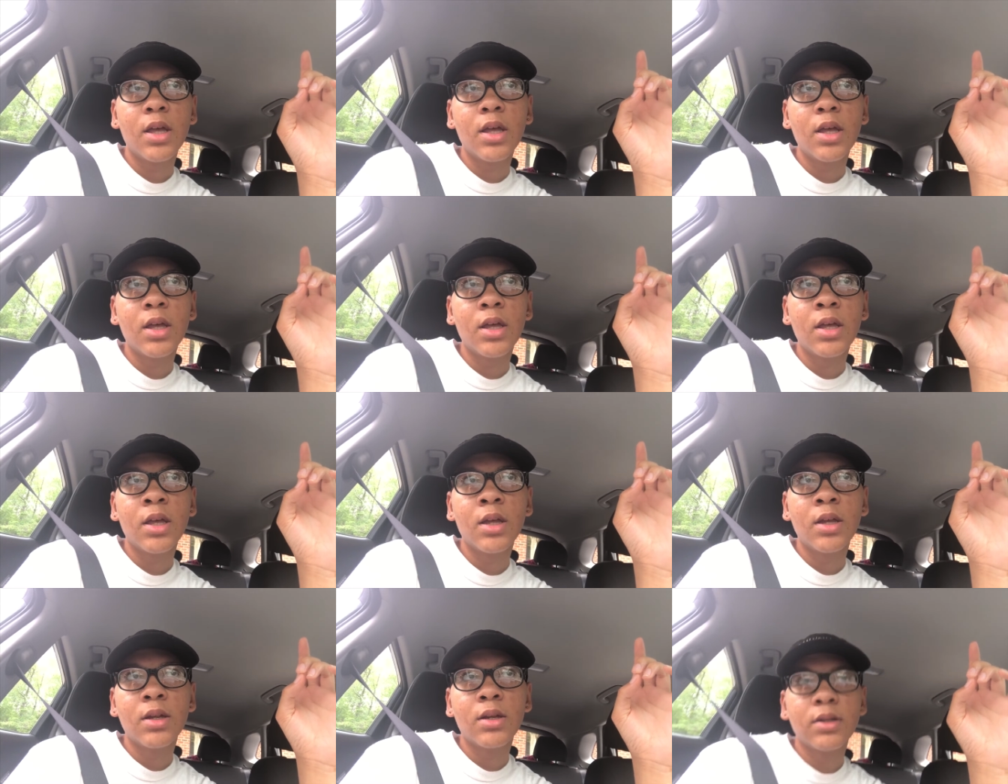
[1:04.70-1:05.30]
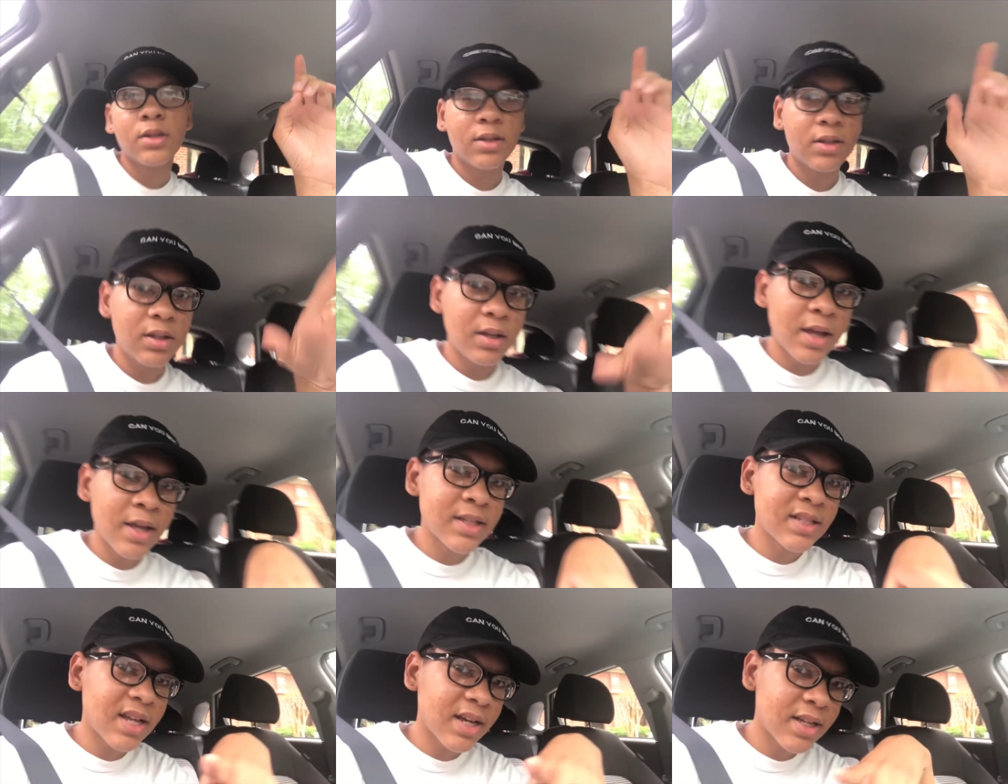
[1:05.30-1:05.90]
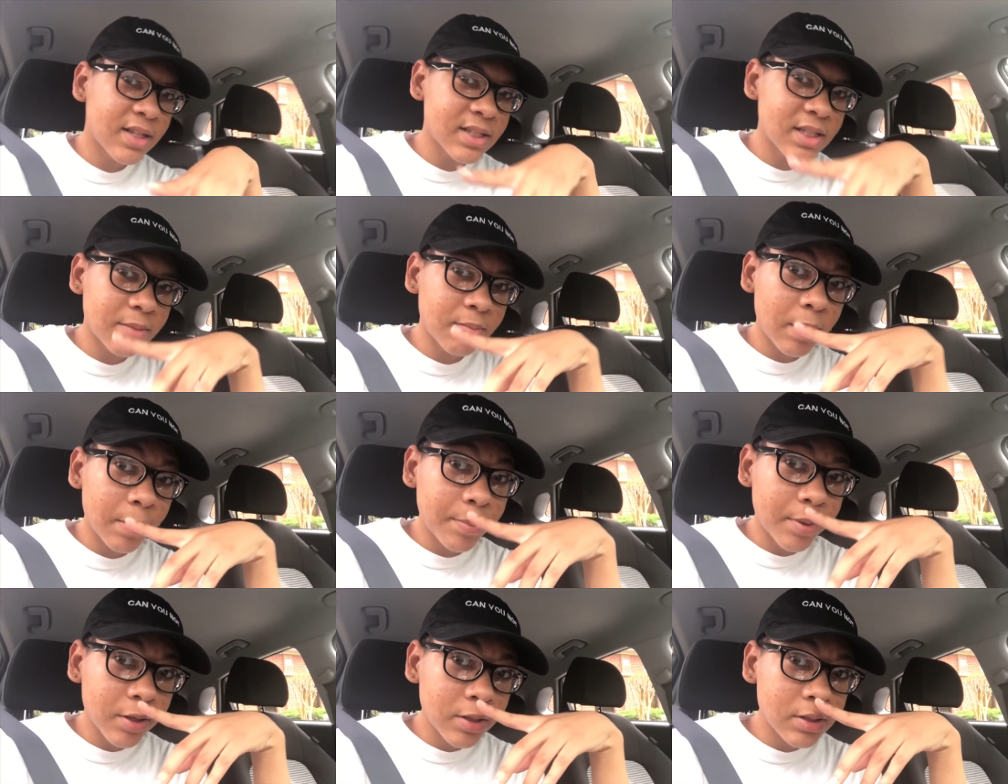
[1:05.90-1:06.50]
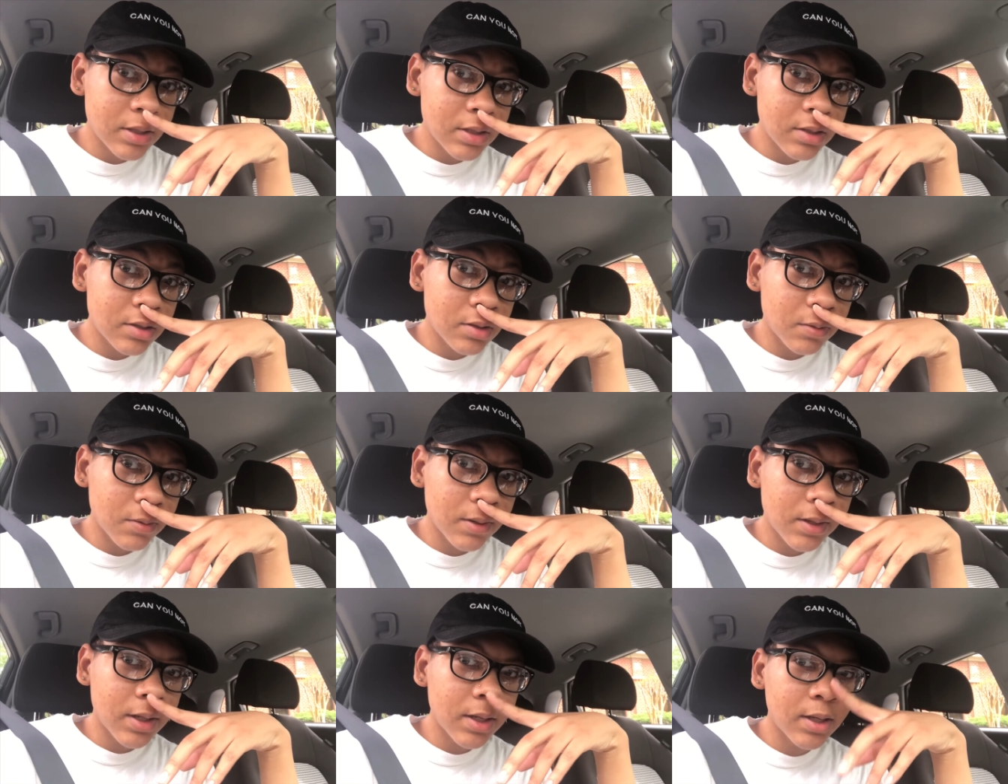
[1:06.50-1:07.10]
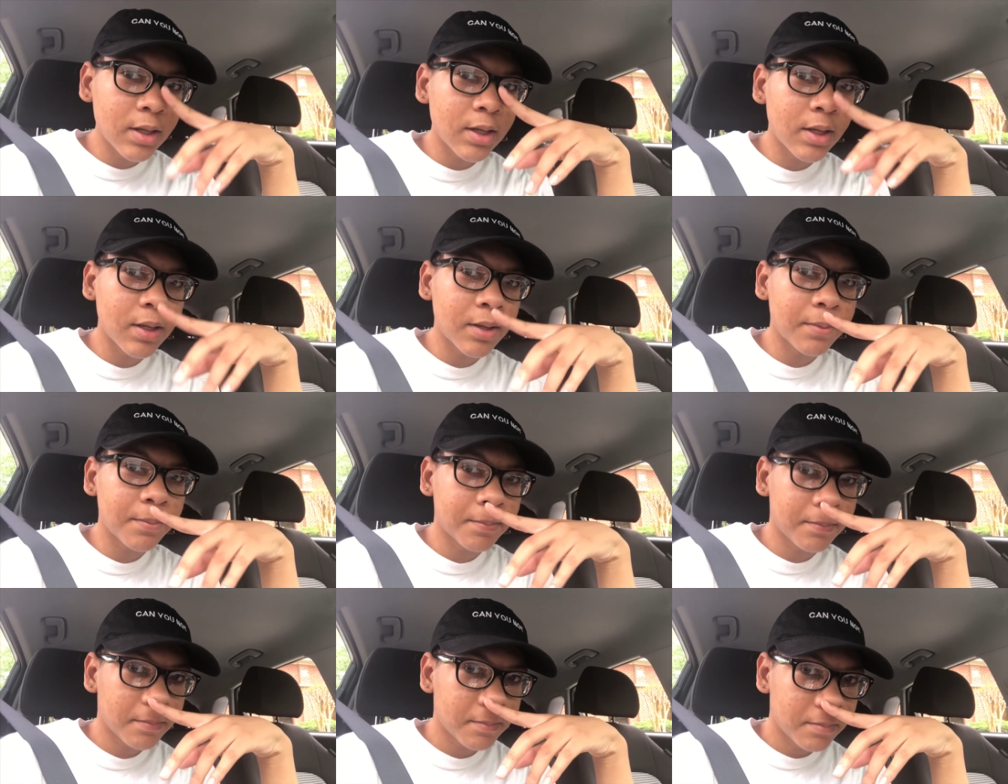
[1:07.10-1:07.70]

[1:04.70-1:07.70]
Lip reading: And as y'all can see, my piercing's doing good.